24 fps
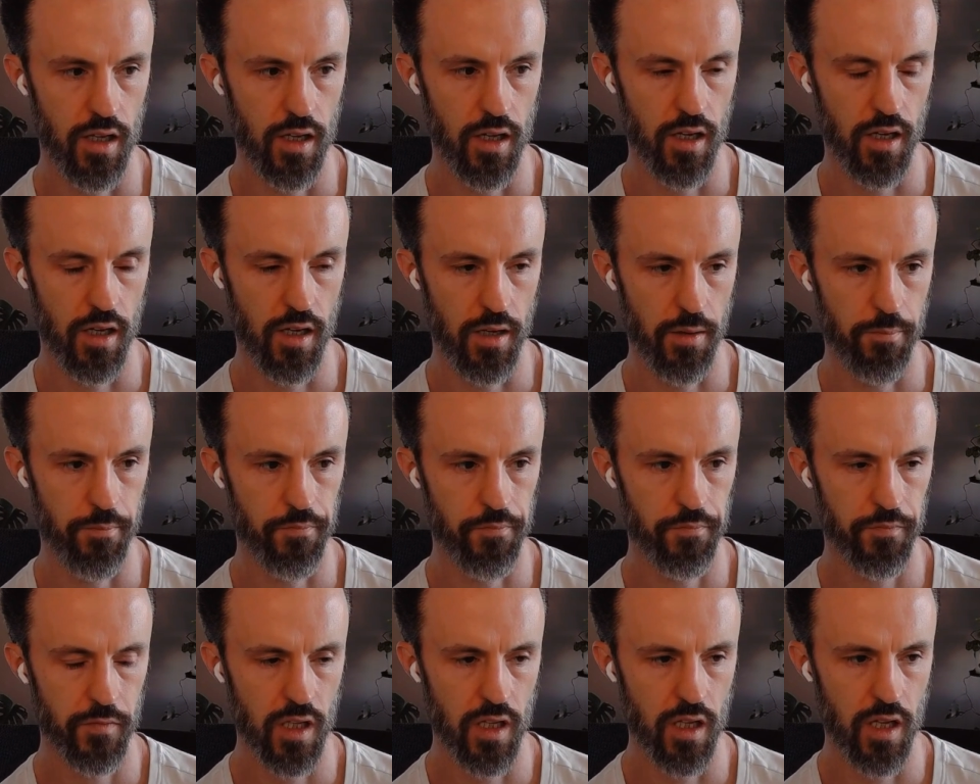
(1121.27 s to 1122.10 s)

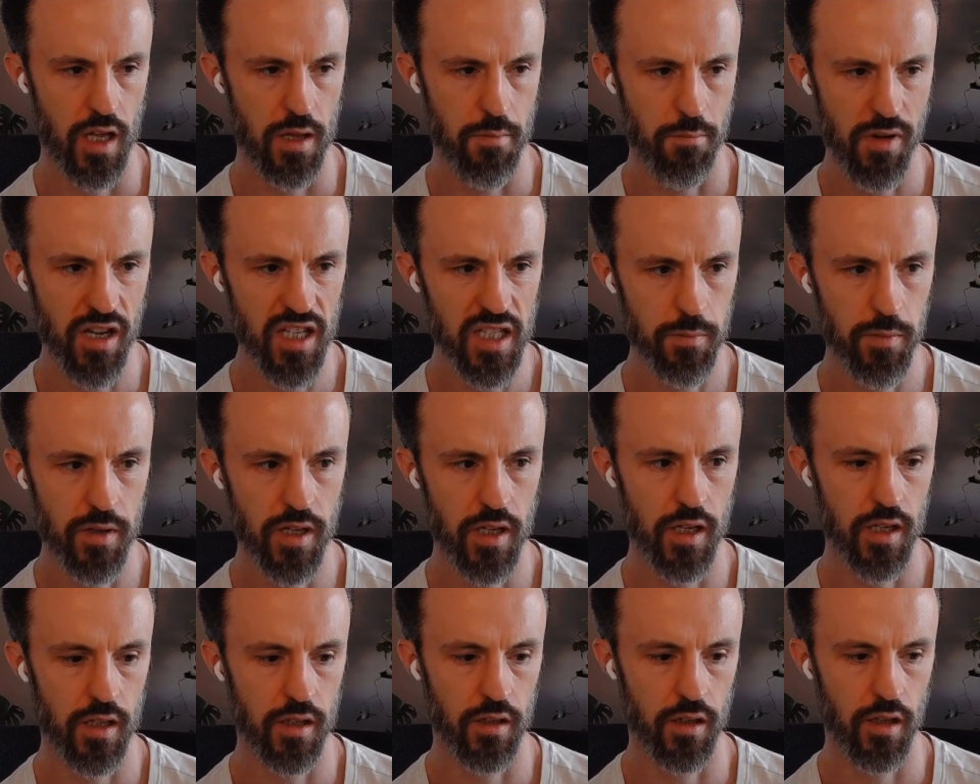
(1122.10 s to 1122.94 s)
it must
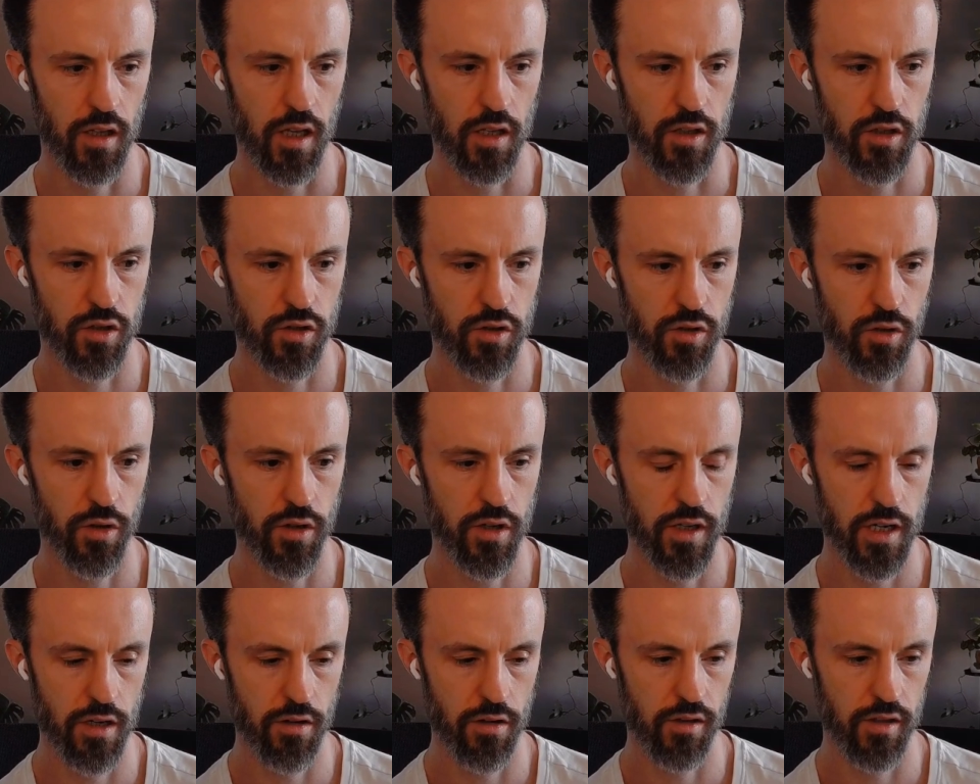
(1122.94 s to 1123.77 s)
be
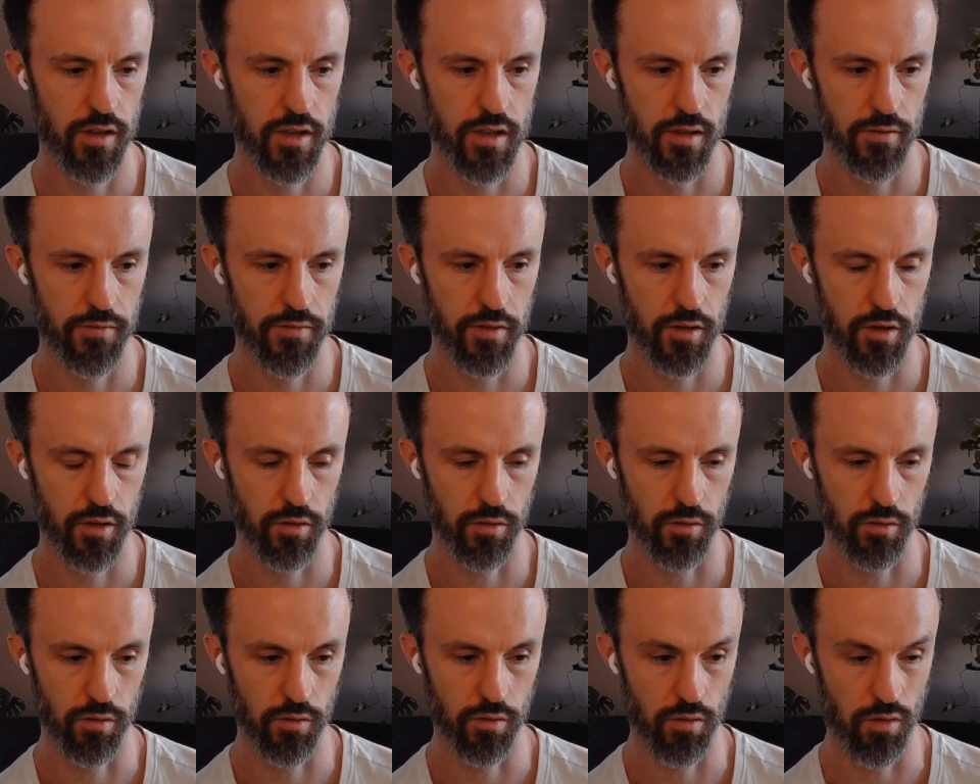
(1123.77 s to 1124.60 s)
extraordinarily
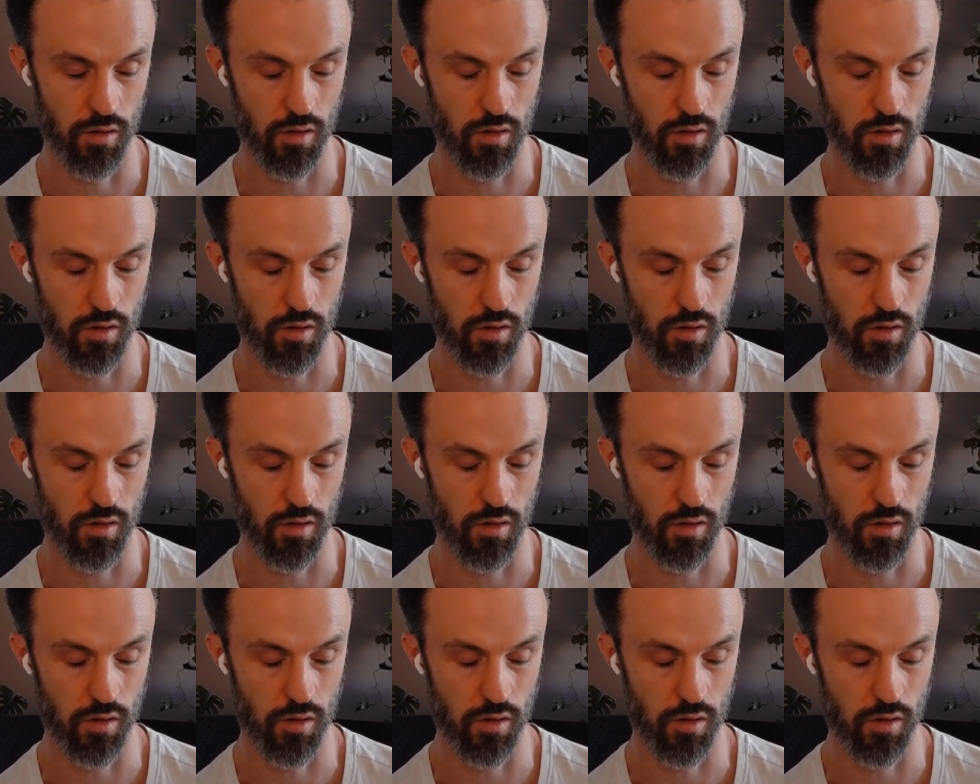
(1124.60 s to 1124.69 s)
difficult,